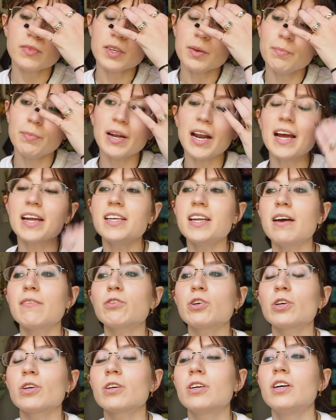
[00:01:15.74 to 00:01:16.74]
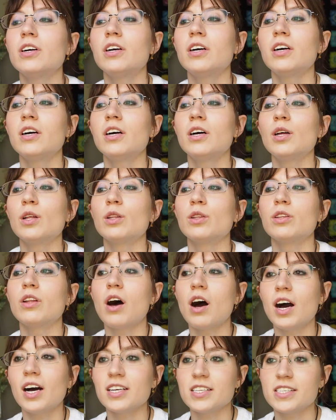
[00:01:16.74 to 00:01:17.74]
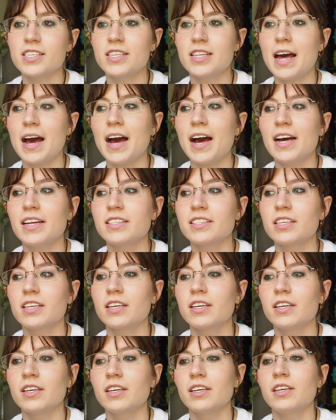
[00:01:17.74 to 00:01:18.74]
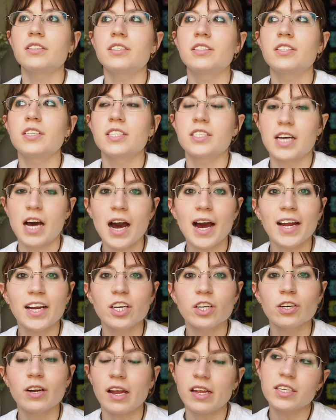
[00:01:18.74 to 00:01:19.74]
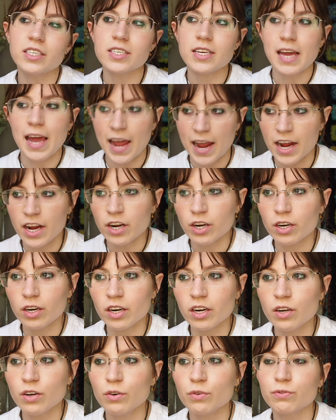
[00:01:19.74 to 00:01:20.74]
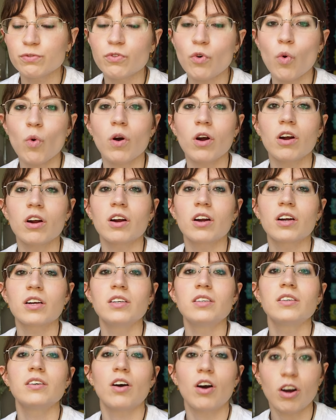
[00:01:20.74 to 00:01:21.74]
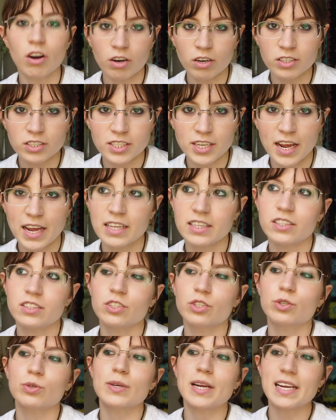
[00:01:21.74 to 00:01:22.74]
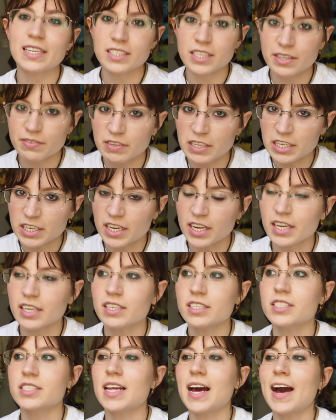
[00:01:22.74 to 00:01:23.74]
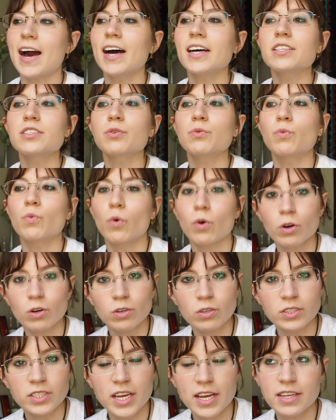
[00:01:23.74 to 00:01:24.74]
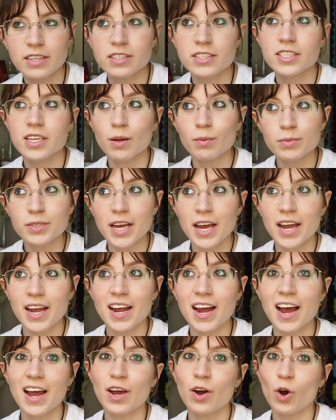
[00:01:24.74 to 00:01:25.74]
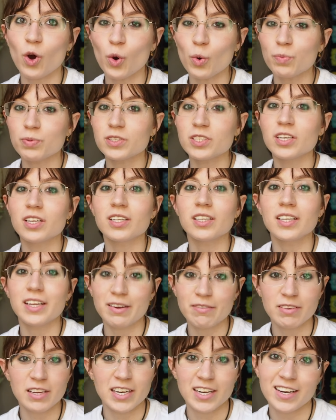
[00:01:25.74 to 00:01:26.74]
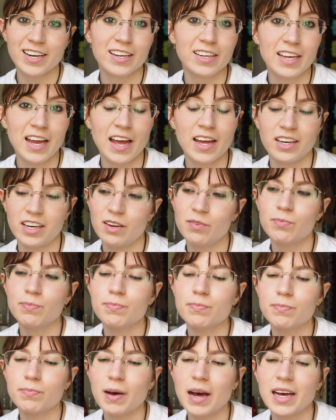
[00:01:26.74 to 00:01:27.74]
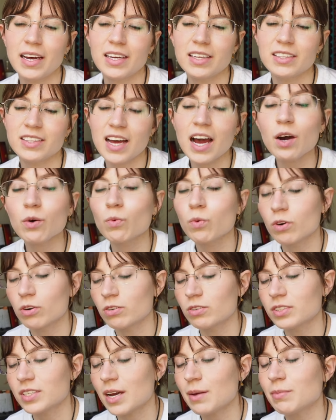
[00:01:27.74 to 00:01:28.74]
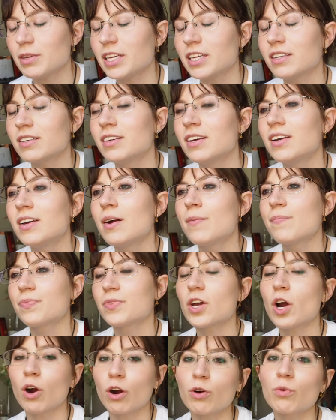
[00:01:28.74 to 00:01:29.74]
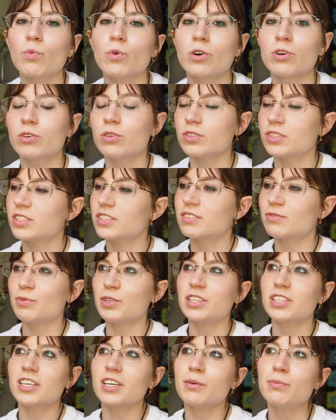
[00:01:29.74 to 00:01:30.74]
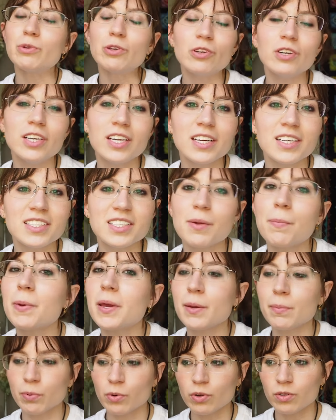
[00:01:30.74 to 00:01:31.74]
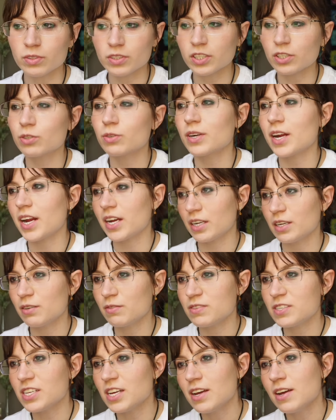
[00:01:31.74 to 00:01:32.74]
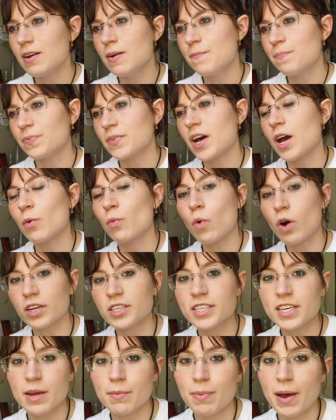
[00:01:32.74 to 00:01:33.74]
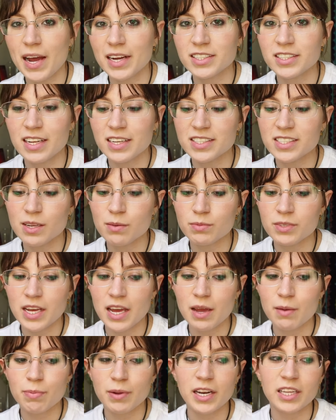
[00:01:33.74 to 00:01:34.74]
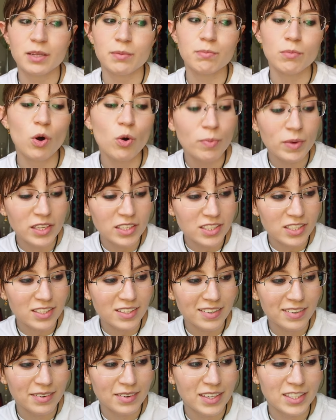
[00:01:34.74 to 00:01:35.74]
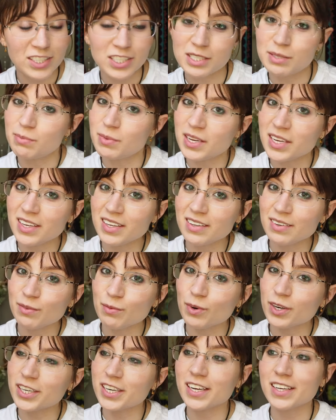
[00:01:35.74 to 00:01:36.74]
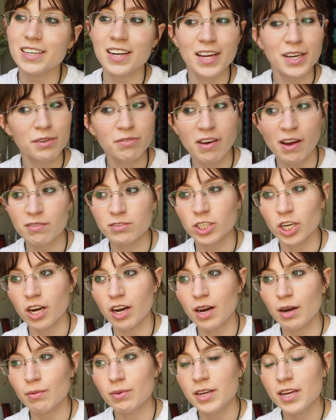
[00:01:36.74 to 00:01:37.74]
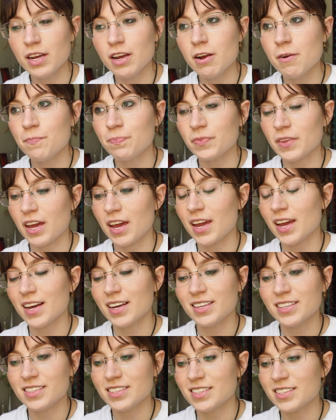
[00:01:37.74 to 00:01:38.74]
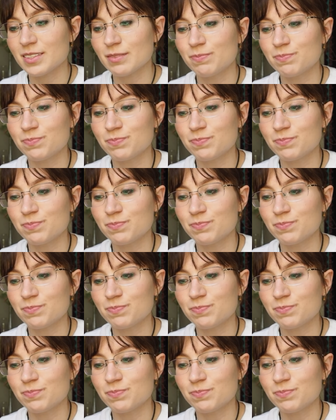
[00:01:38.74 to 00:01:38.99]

but I never lost that desire and care for art and creativity and that world. And someday I hope to live in it again. And by that world, I mean the art world with the communities, the people, the creatives. I want to get back to that someday. But at the moment, it's just me working a nine to five job. And